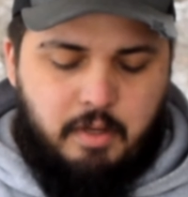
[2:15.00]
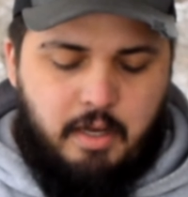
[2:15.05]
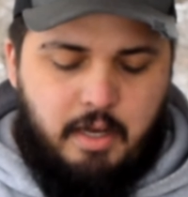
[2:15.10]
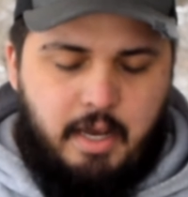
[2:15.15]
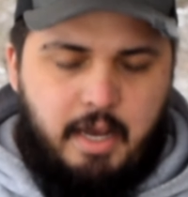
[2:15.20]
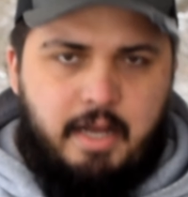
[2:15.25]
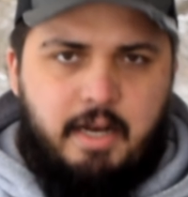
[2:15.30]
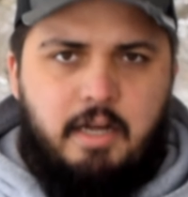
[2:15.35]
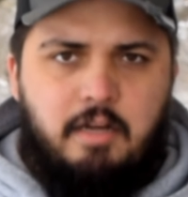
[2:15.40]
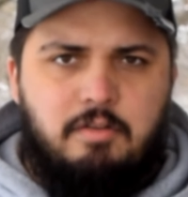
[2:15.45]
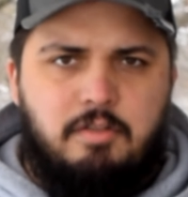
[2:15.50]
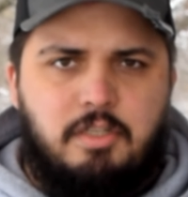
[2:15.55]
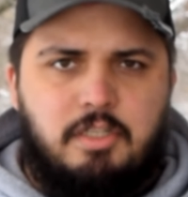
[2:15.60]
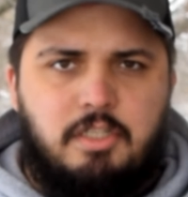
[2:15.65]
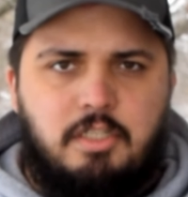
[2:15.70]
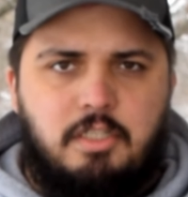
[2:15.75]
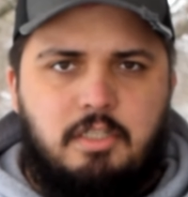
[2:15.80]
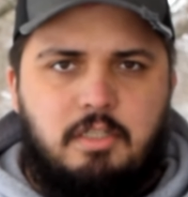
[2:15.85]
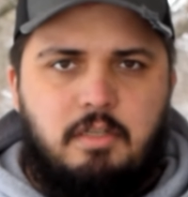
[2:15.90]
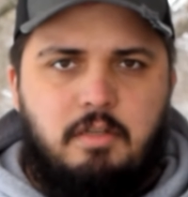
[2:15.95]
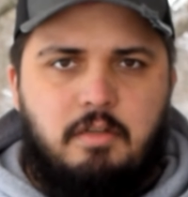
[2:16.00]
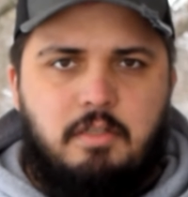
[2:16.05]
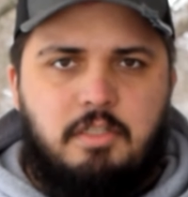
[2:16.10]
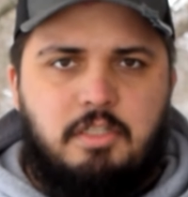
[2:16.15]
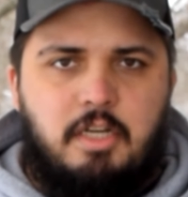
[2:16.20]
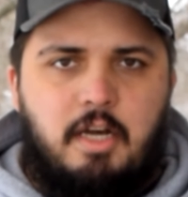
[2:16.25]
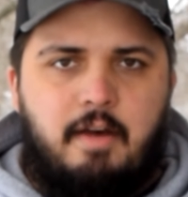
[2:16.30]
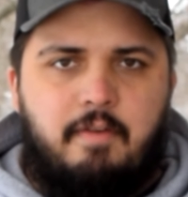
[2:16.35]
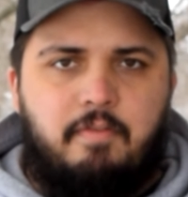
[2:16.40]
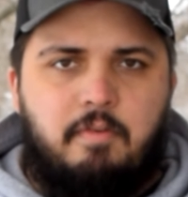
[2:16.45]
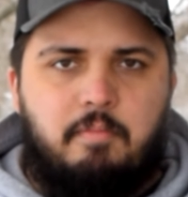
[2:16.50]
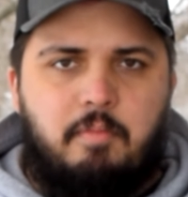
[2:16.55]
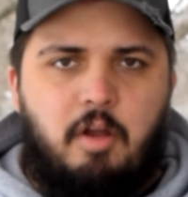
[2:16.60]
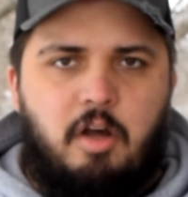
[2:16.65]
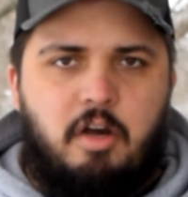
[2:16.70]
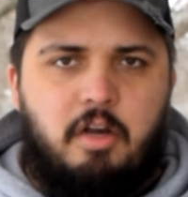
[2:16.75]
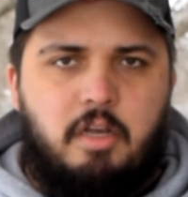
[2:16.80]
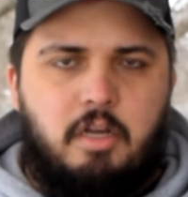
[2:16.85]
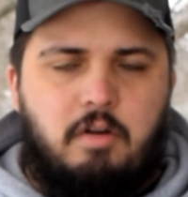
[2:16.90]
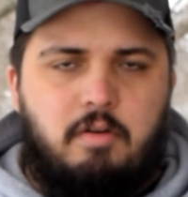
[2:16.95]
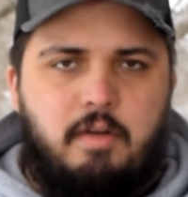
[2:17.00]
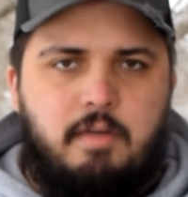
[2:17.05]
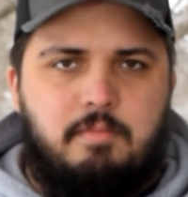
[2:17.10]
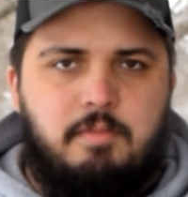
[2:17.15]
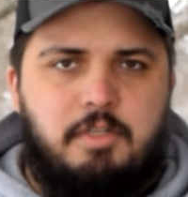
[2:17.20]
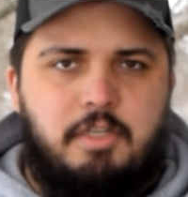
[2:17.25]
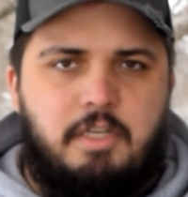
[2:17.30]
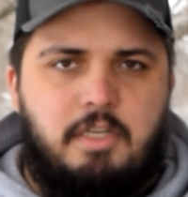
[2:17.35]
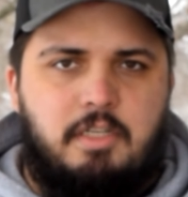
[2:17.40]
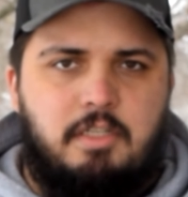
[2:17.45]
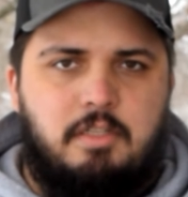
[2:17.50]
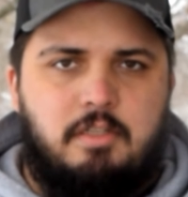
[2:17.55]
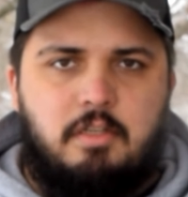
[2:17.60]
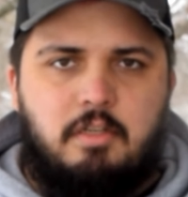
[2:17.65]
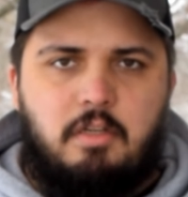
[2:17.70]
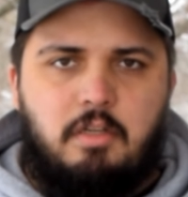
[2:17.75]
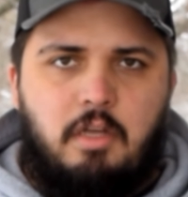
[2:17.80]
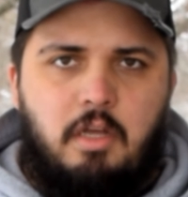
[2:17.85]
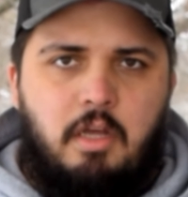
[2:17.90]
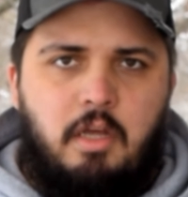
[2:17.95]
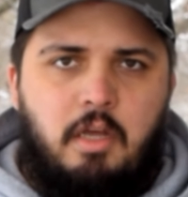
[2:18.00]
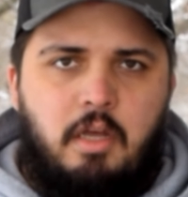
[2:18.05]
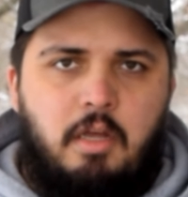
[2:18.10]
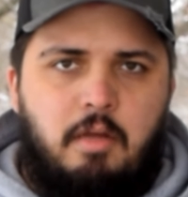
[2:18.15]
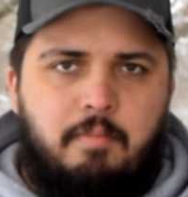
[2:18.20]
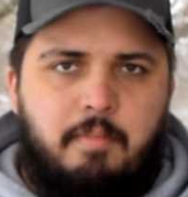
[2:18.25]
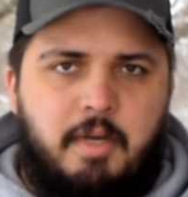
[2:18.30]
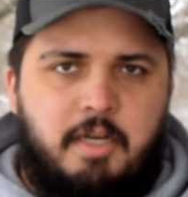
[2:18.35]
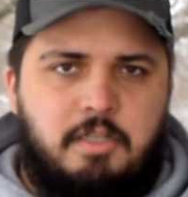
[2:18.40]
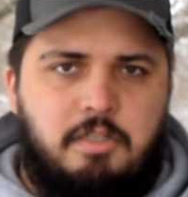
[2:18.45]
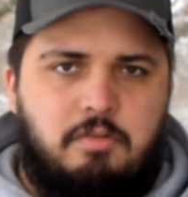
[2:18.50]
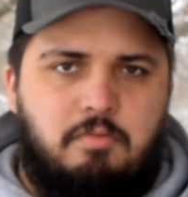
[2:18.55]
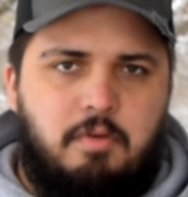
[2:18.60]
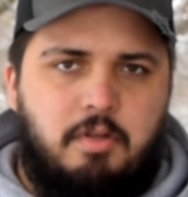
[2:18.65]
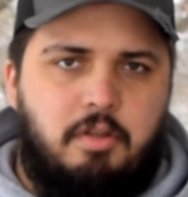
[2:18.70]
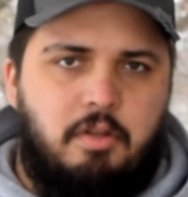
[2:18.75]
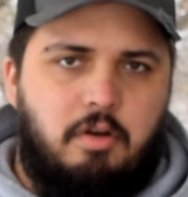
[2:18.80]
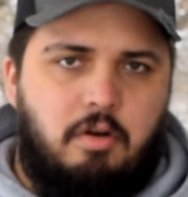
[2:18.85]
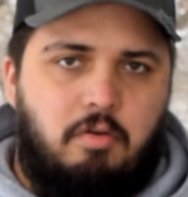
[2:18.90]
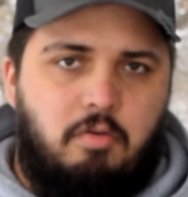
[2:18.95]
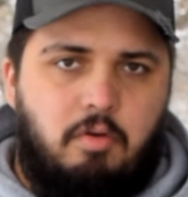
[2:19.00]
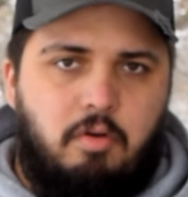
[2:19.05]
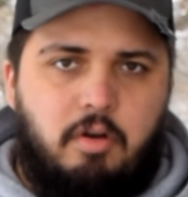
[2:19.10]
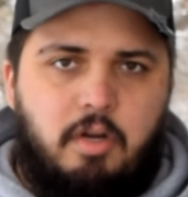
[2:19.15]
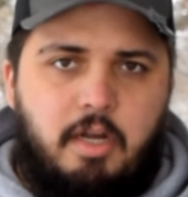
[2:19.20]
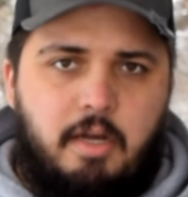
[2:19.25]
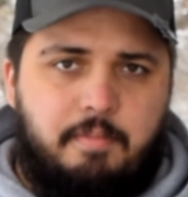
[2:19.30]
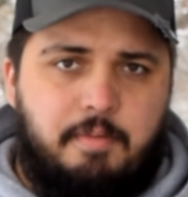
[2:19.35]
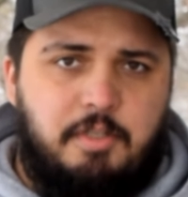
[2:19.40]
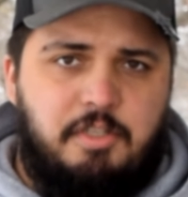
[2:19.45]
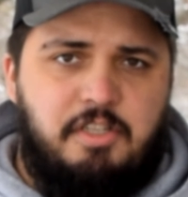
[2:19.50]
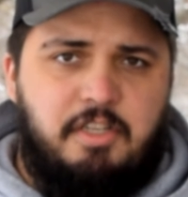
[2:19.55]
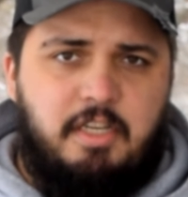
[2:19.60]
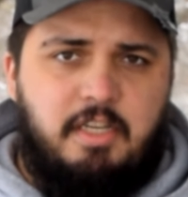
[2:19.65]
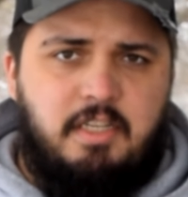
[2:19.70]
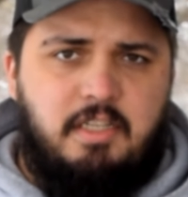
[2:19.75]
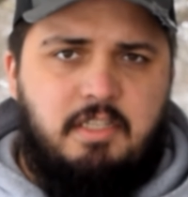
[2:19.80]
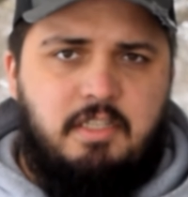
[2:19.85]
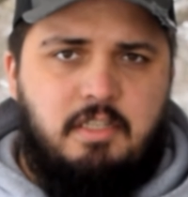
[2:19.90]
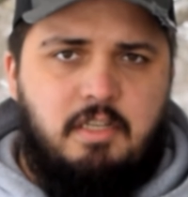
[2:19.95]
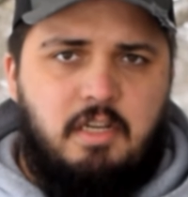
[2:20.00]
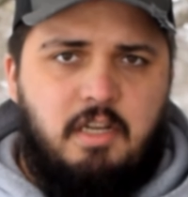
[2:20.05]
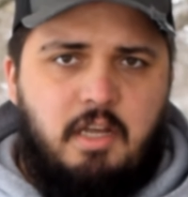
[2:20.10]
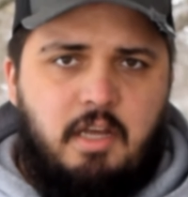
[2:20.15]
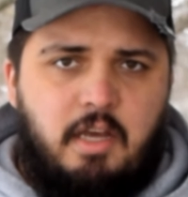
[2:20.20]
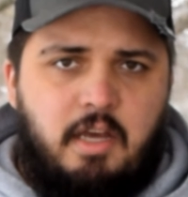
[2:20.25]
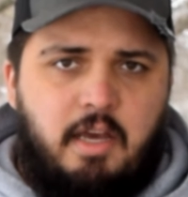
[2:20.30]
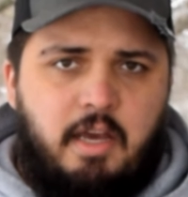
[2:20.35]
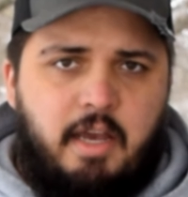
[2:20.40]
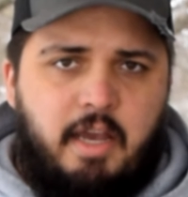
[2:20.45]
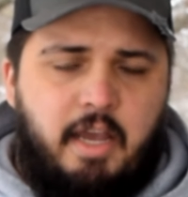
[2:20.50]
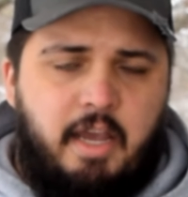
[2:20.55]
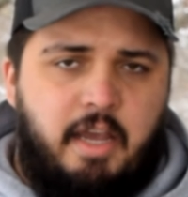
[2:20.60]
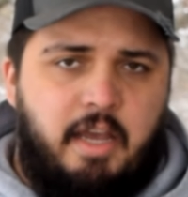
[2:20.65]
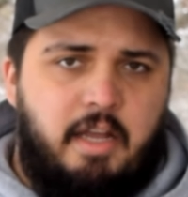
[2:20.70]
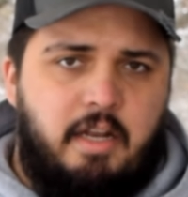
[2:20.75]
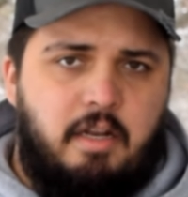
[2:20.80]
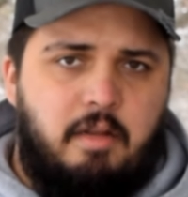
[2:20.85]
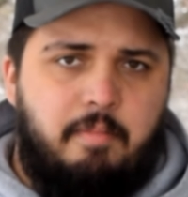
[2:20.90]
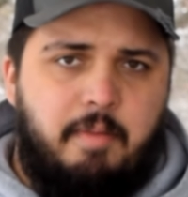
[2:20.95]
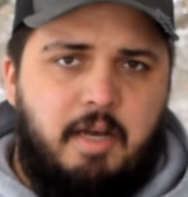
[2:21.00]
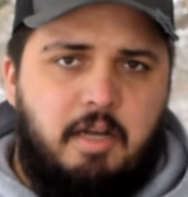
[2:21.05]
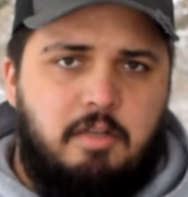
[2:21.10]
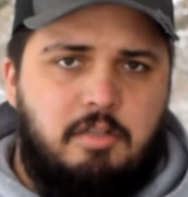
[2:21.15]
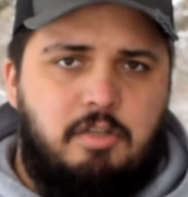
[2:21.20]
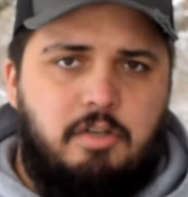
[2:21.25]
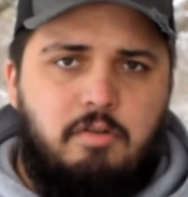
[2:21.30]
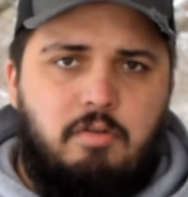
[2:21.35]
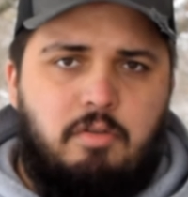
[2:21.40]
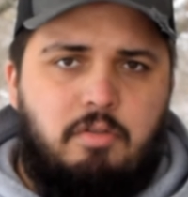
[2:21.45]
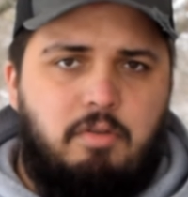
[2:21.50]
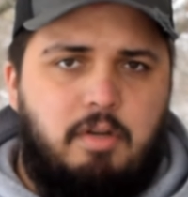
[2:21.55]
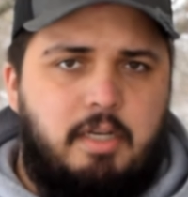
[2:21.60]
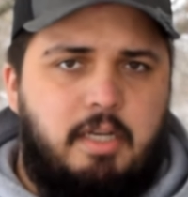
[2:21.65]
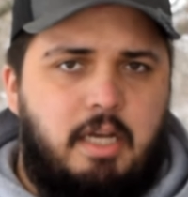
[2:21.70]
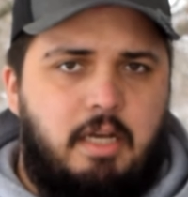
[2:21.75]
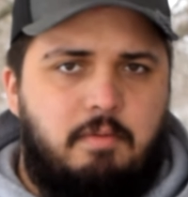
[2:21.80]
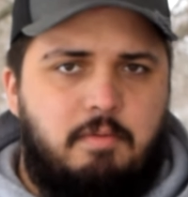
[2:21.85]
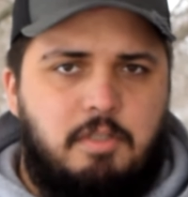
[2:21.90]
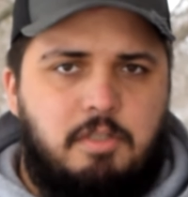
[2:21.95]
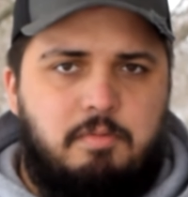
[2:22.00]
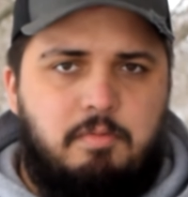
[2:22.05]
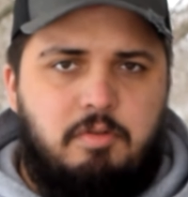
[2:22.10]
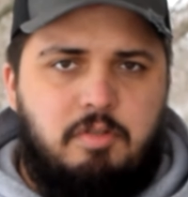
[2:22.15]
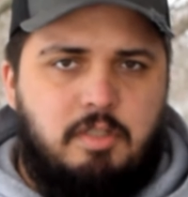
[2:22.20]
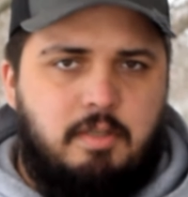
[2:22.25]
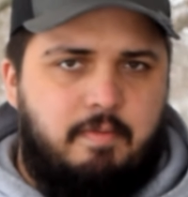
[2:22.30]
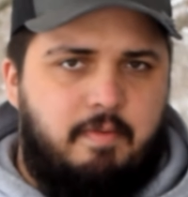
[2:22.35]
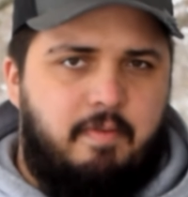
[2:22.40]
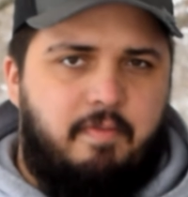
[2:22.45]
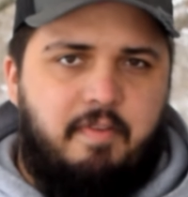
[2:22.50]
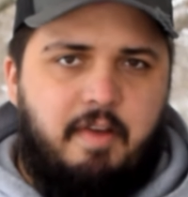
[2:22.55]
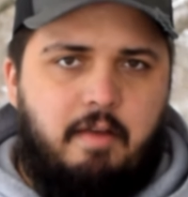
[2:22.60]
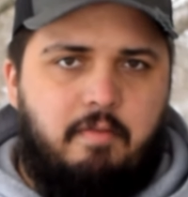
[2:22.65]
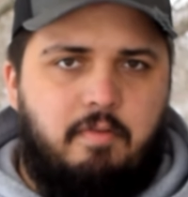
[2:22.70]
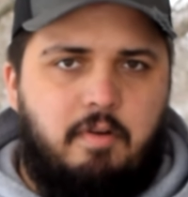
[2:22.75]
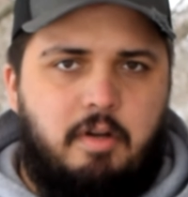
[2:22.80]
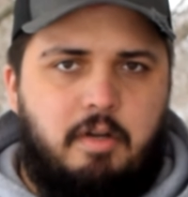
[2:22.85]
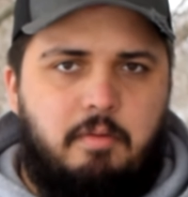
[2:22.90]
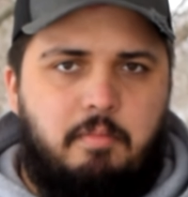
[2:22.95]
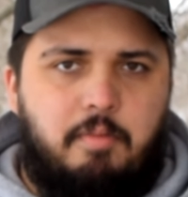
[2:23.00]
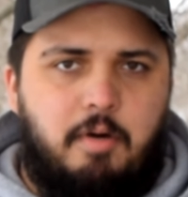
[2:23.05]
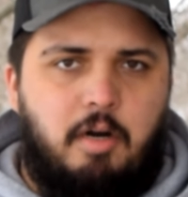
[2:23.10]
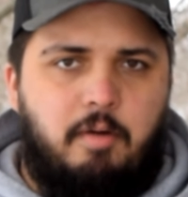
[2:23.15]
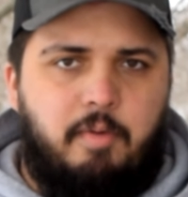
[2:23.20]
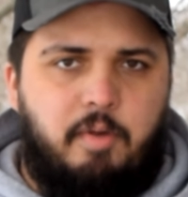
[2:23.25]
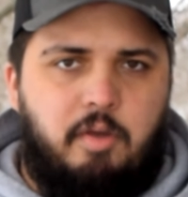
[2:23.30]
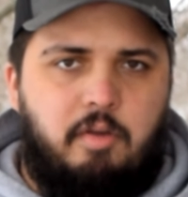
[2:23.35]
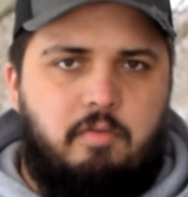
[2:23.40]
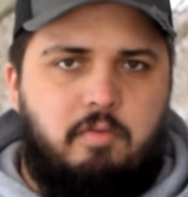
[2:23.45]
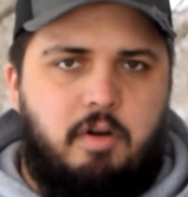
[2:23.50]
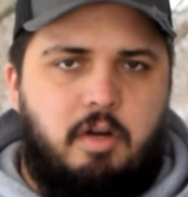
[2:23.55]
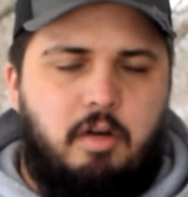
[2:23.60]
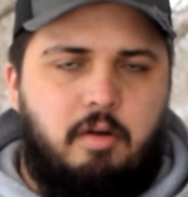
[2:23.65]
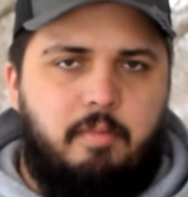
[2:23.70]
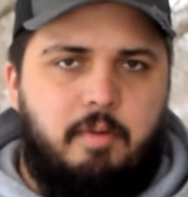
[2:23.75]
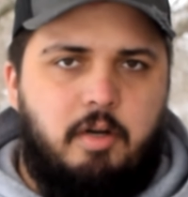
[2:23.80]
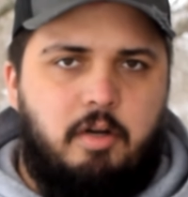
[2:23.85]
8-ounce softened block of cream cheese mixed with a 1/4 cup of cheese and about 2 or 3 tablespoons of your favorite barbecue rub.